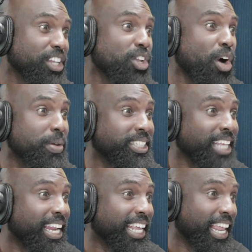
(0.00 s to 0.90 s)
Then now he
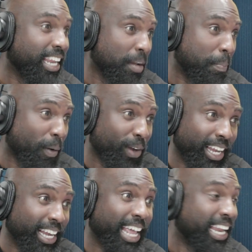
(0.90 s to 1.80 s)
started to get a little porn, a
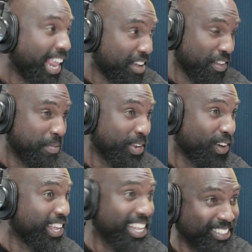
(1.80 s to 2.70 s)
little get a little heavy
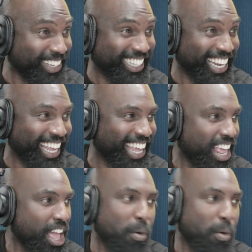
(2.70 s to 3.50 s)
because he's sweating again.